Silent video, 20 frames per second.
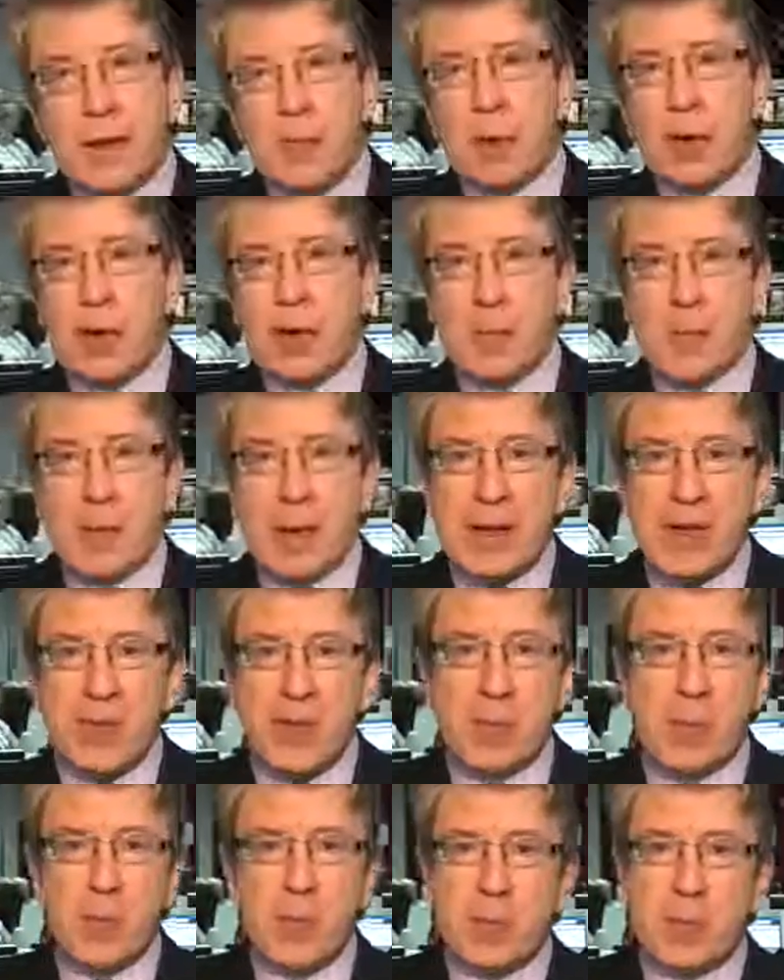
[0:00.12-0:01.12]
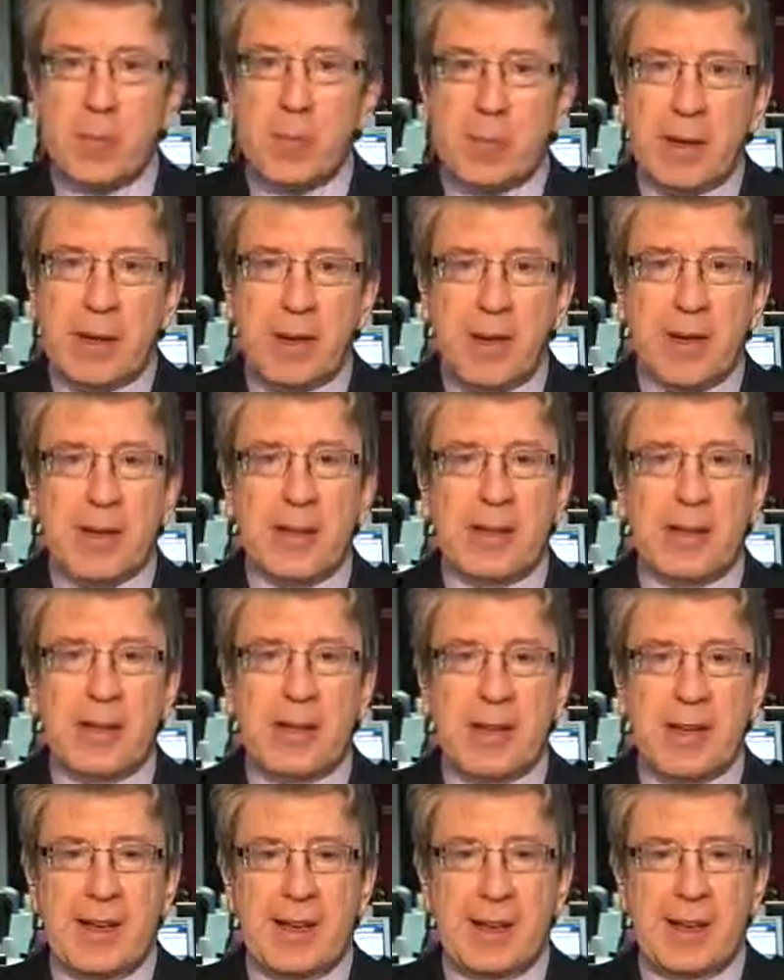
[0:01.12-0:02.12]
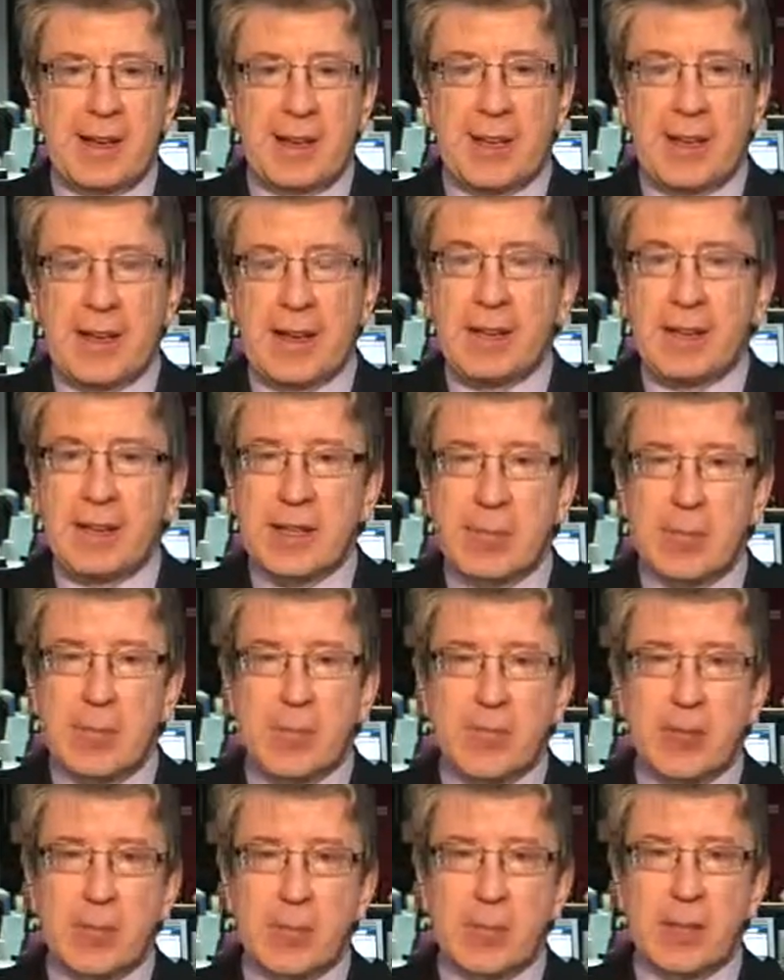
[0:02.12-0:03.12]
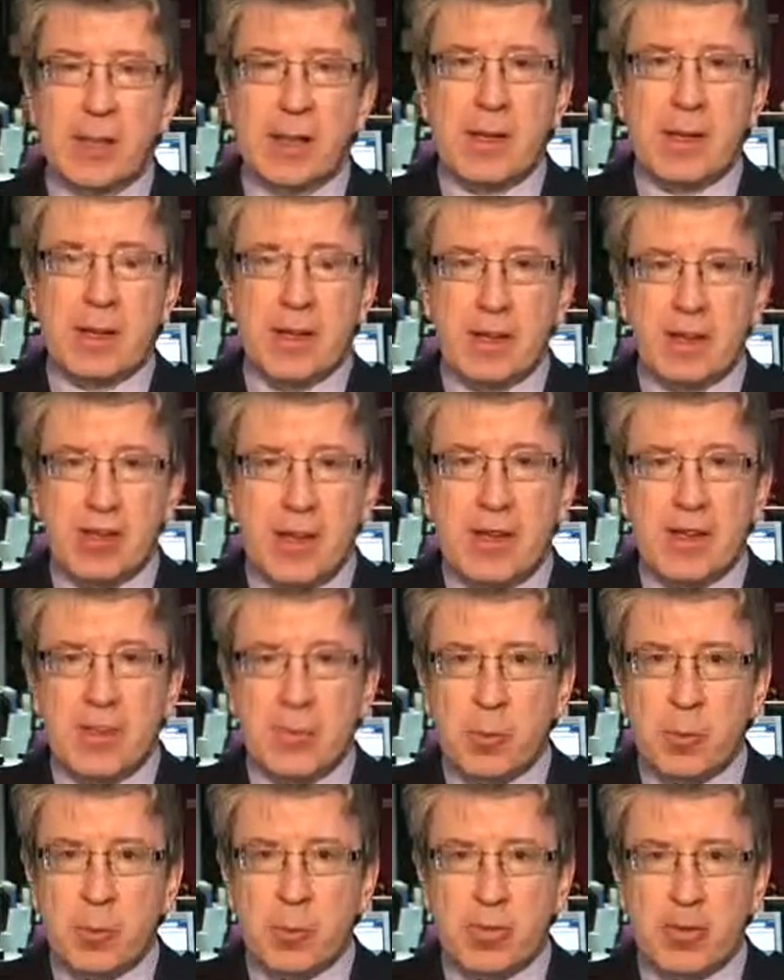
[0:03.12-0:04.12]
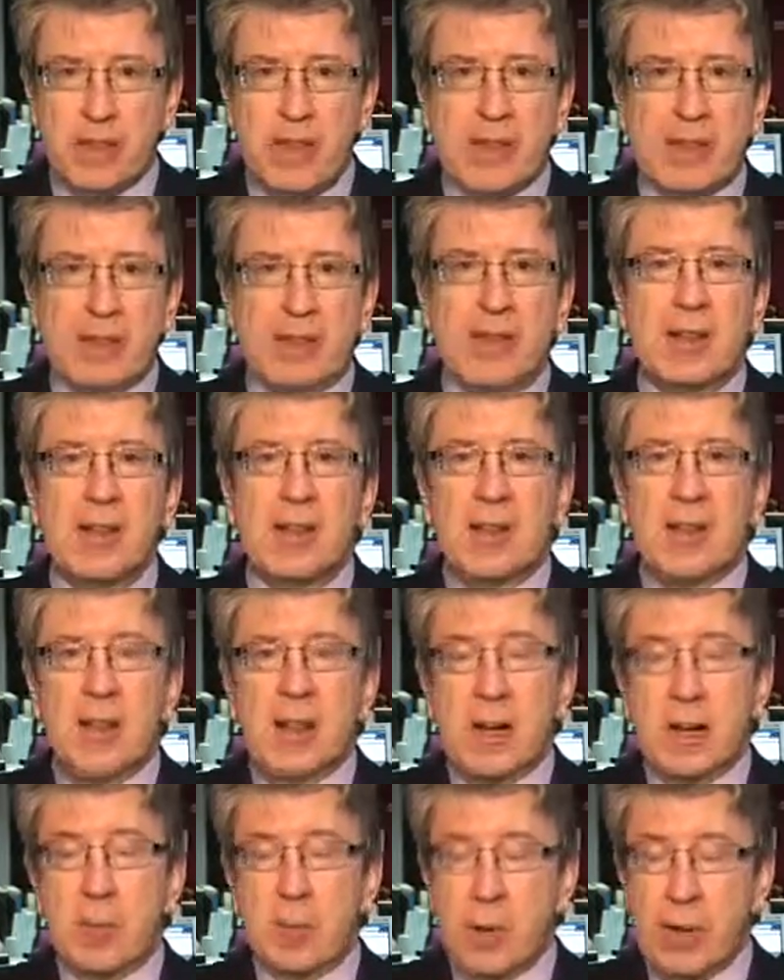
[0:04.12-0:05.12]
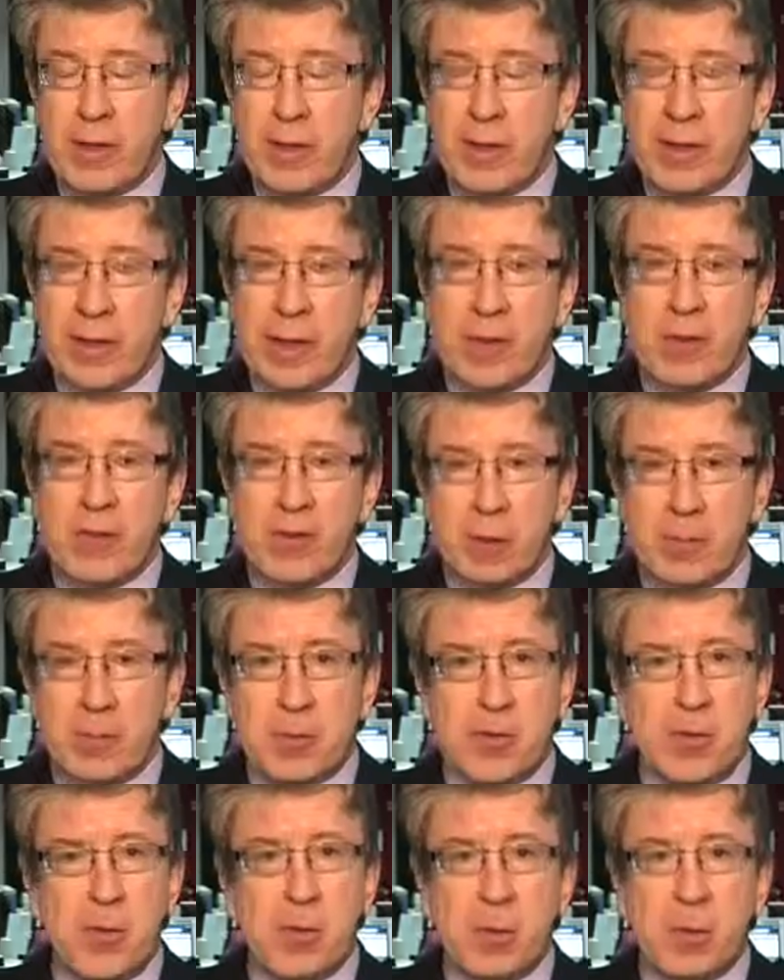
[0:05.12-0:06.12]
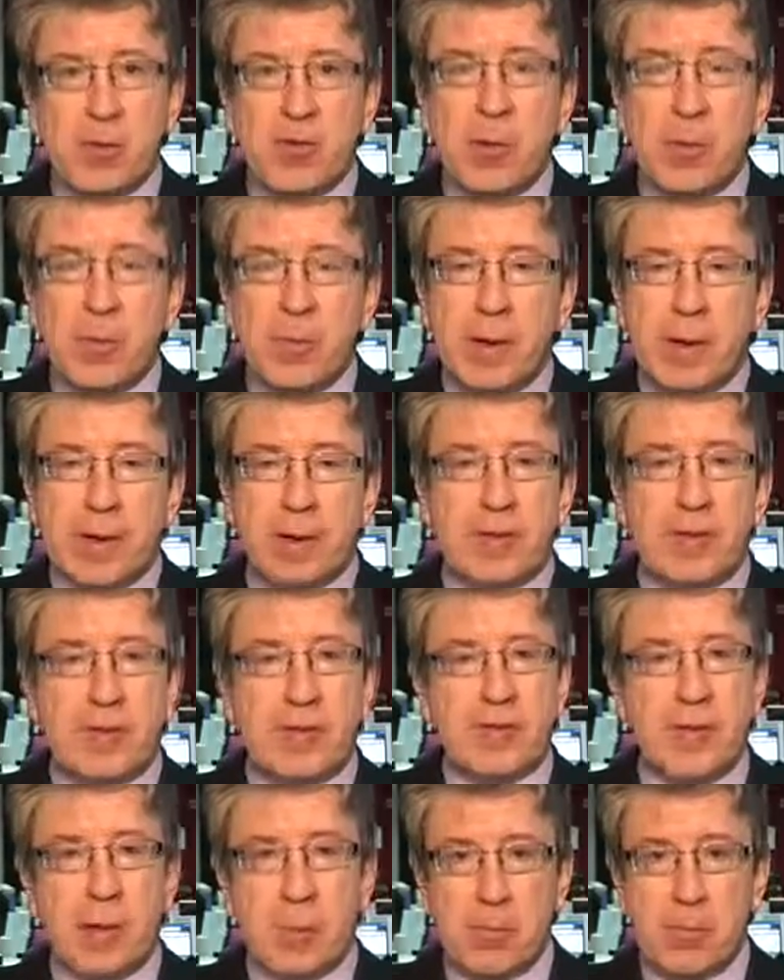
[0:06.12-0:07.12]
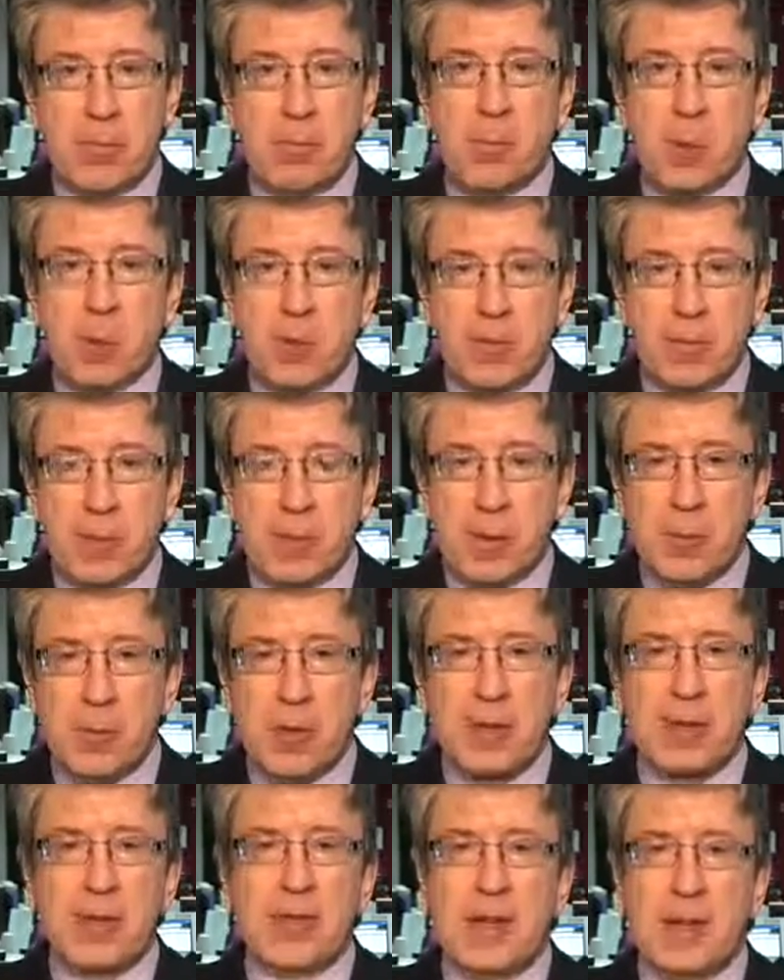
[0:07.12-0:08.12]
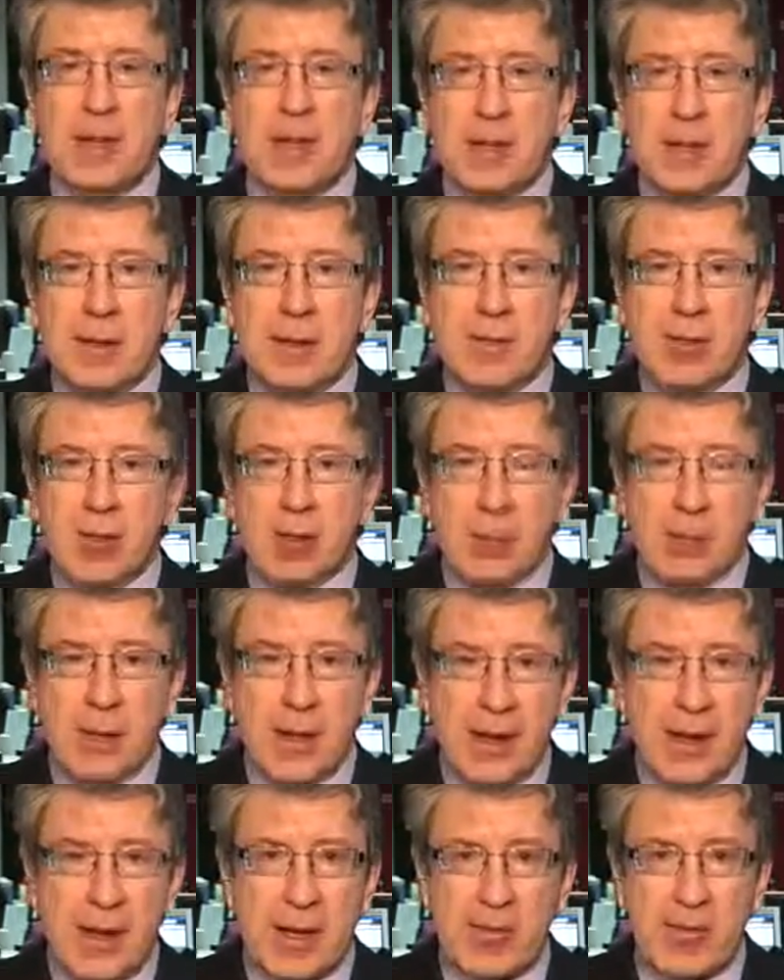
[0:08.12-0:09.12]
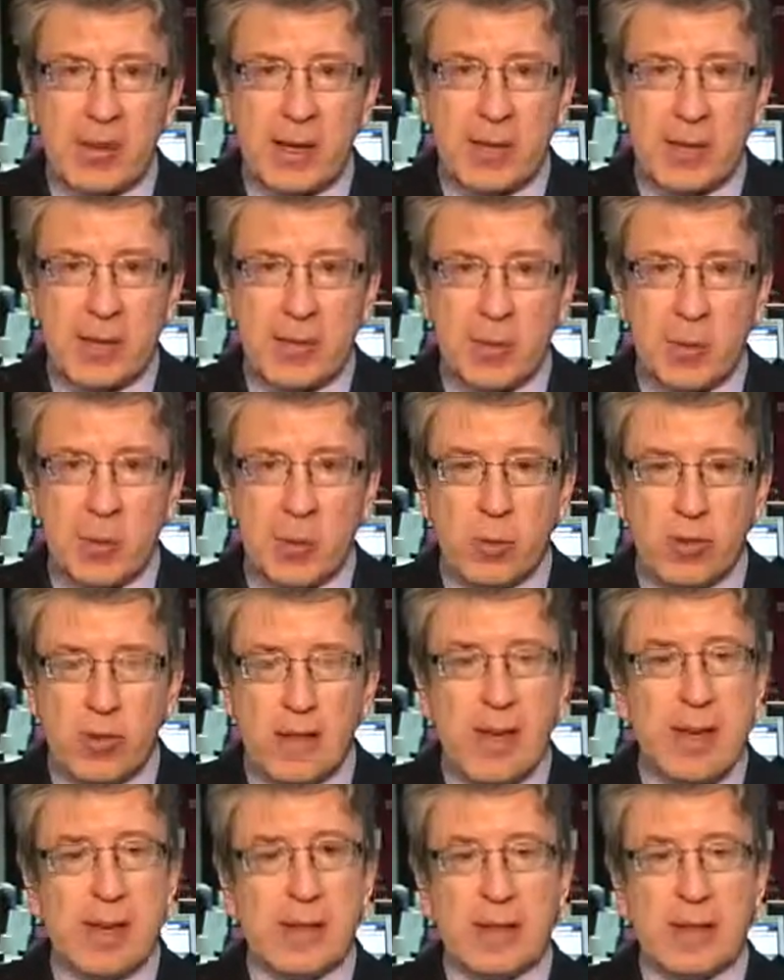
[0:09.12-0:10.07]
Well, the major movement behind that headline rate comes from the transport sector, and within that from two groupings, from motor fuels and from air transport.